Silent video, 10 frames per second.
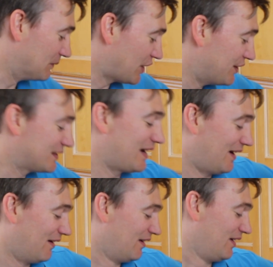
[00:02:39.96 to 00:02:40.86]
Turns
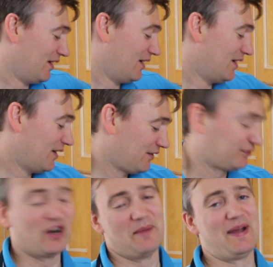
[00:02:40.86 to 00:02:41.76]
out the
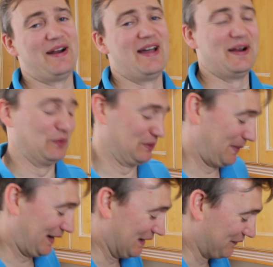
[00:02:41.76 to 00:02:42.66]
frying pan I had wasn't
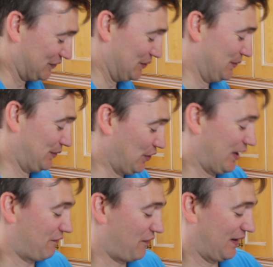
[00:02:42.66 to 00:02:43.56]
big enough to cook
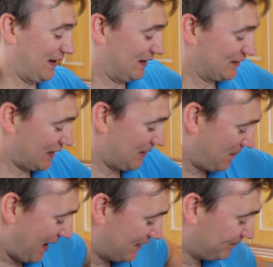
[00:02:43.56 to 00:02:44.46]
everything in the
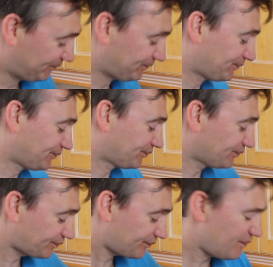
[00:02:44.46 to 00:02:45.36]
same pan.
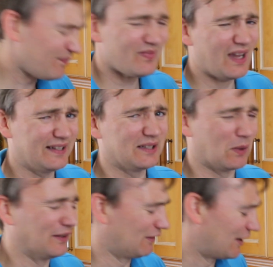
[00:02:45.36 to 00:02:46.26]
I did
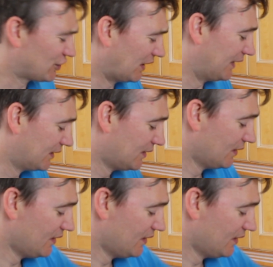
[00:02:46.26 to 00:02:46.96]
wonder actually.